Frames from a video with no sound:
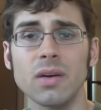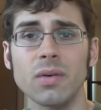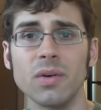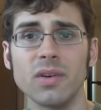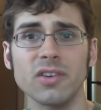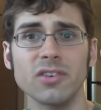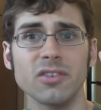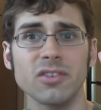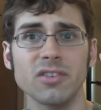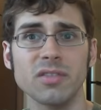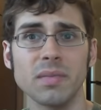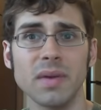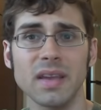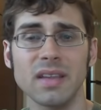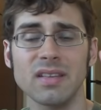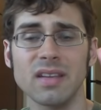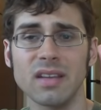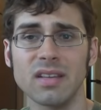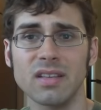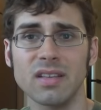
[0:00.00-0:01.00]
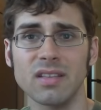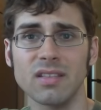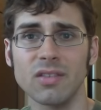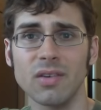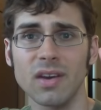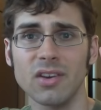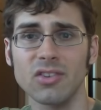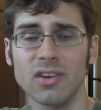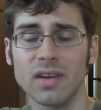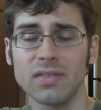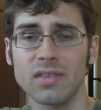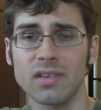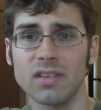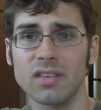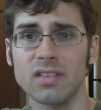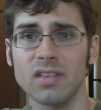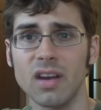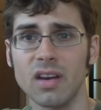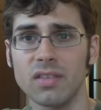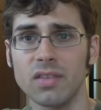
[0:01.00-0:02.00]
which makes sense because you actually have to
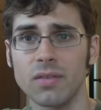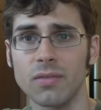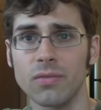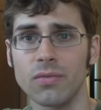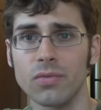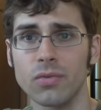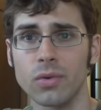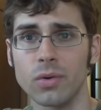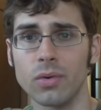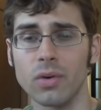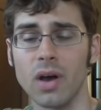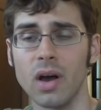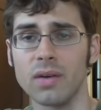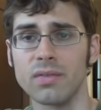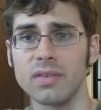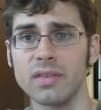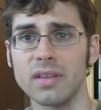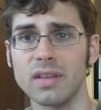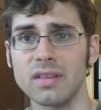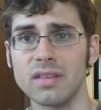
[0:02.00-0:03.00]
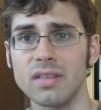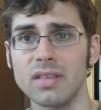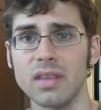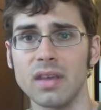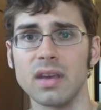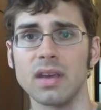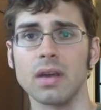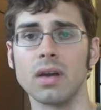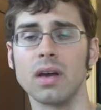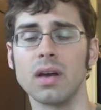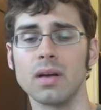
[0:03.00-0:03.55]
suck the fruit off of this thing.